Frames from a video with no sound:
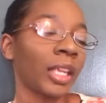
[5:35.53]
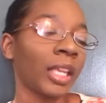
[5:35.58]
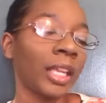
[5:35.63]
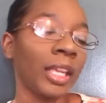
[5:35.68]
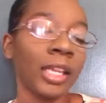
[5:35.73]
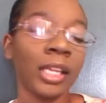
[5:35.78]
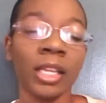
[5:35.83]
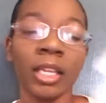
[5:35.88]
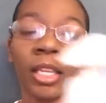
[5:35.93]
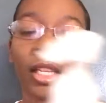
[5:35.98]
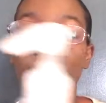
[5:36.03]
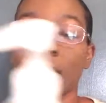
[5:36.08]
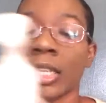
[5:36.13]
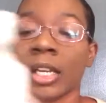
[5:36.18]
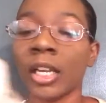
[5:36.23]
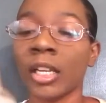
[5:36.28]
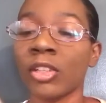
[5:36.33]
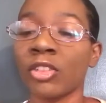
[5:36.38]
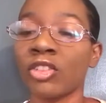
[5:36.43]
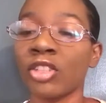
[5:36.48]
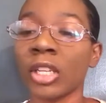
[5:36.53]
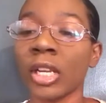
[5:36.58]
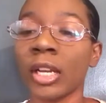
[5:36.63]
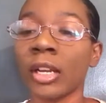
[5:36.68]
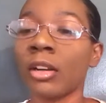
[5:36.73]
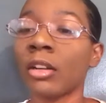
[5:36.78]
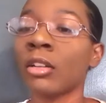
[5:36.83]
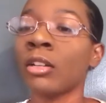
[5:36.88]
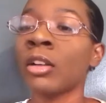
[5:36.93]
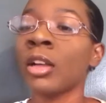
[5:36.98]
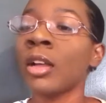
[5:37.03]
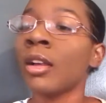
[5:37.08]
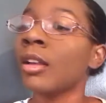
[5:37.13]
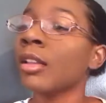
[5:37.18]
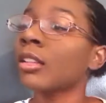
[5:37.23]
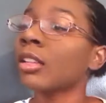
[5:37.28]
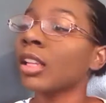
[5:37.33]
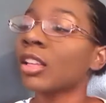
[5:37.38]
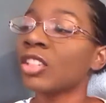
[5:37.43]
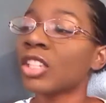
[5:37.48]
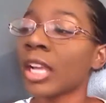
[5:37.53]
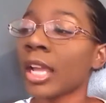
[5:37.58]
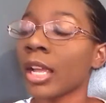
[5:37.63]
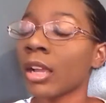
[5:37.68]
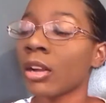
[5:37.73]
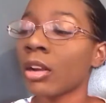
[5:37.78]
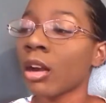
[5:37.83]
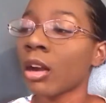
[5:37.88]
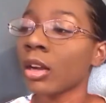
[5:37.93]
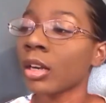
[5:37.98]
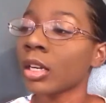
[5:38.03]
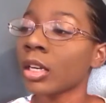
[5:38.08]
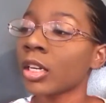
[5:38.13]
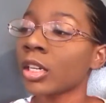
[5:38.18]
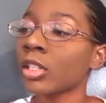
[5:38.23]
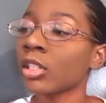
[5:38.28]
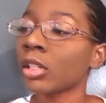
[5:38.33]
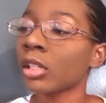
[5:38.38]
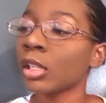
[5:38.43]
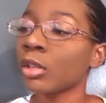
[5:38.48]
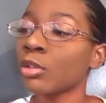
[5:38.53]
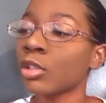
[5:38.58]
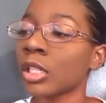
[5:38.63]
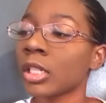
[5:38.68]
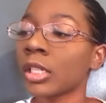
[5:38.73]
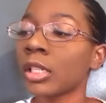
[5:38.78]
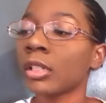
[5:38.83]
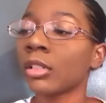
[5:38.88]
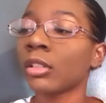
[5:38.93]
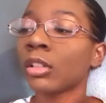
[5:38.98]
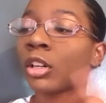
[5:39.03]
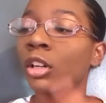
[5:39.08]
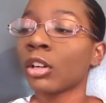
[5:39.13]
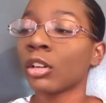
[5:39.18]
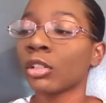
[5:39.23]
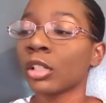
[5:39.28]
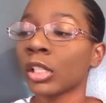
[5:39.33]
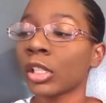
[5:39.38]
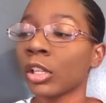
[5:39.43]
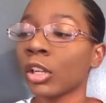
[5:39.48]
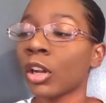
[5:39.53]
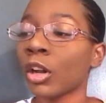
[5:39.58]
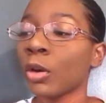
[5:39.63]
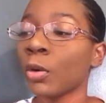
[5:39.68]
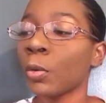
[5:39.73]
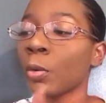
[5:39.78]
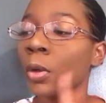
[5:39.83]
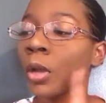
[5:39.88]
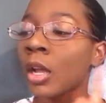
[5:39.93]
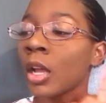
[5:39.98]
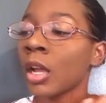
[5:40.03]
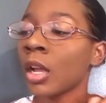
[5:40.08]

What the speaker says: is a gel, the Jane Carter Solution Curls to Go